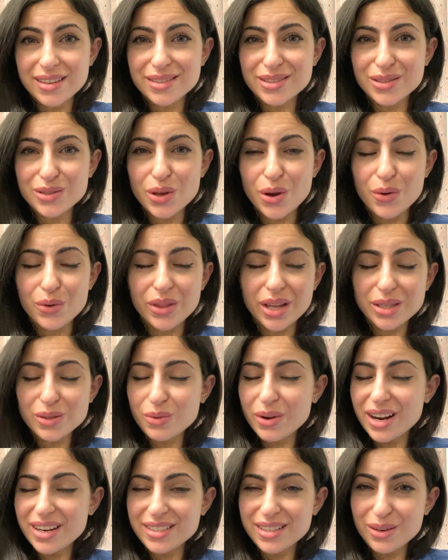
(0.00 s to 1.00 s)
And so that's
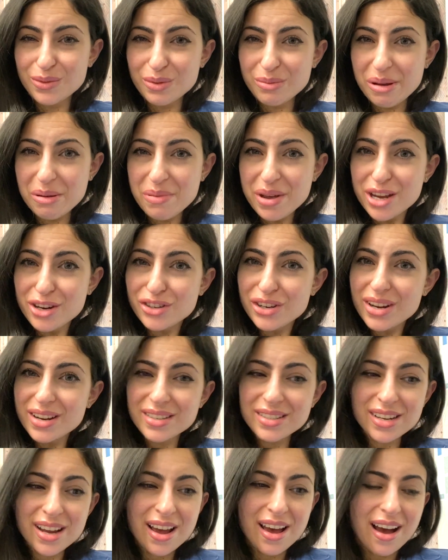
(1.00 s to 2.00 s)
what I did with my
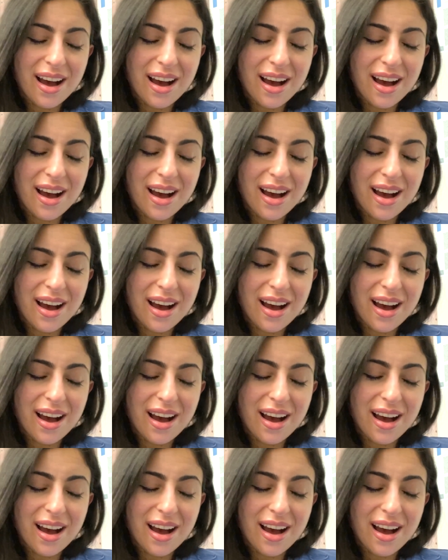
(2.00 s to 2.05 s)
patient,